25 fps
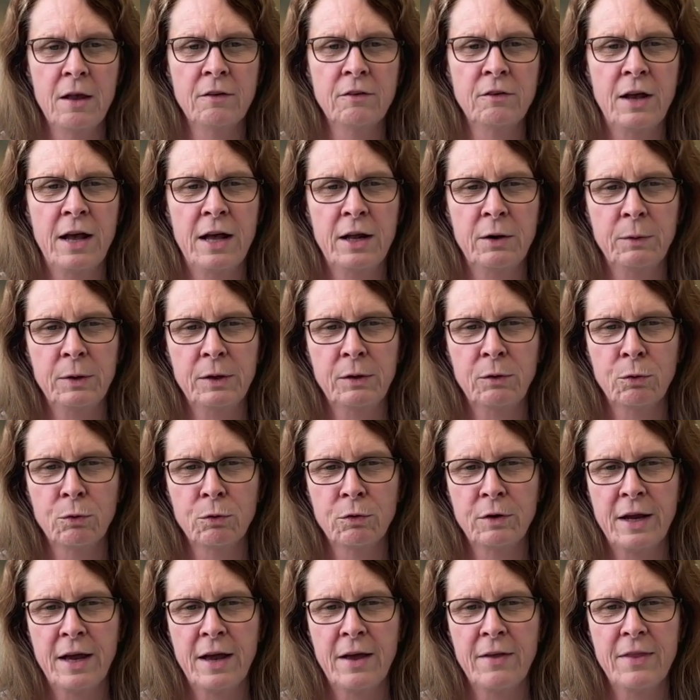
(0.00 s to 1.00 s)
So, how do we
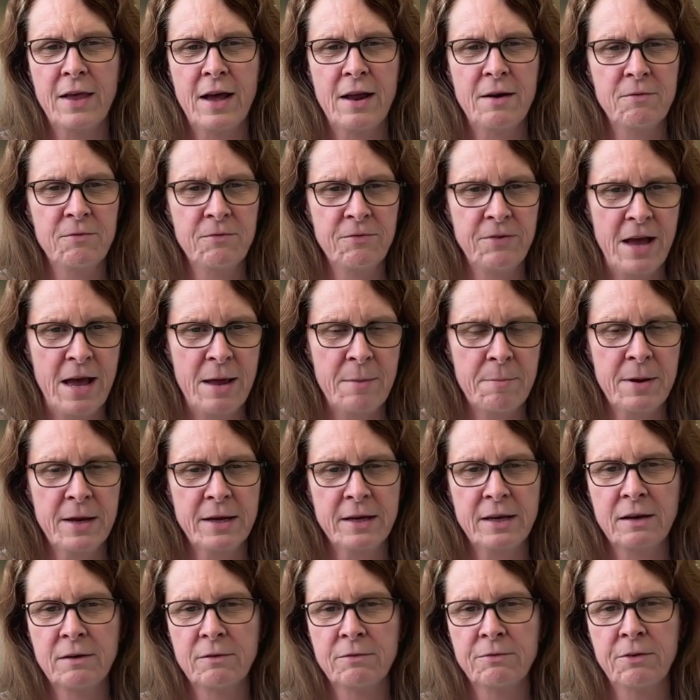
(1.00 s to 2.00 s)
cool down that fat
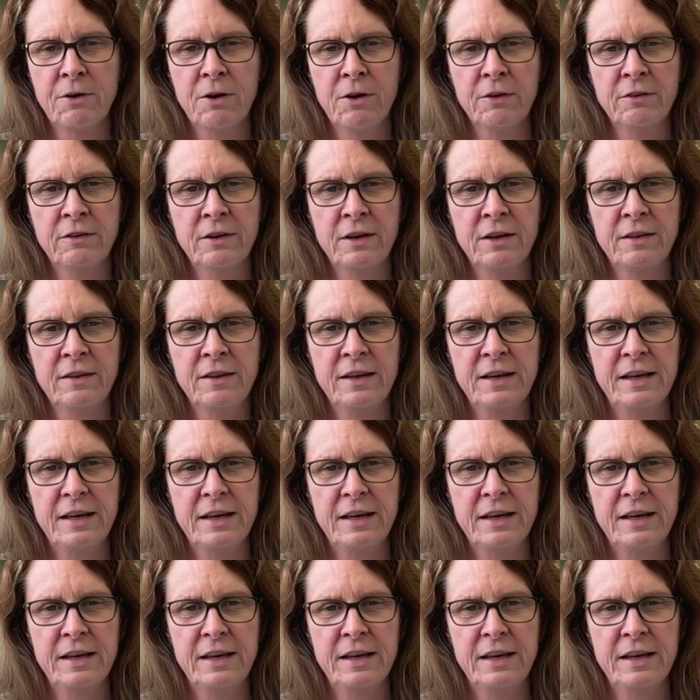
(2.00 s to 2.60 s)
making faucet,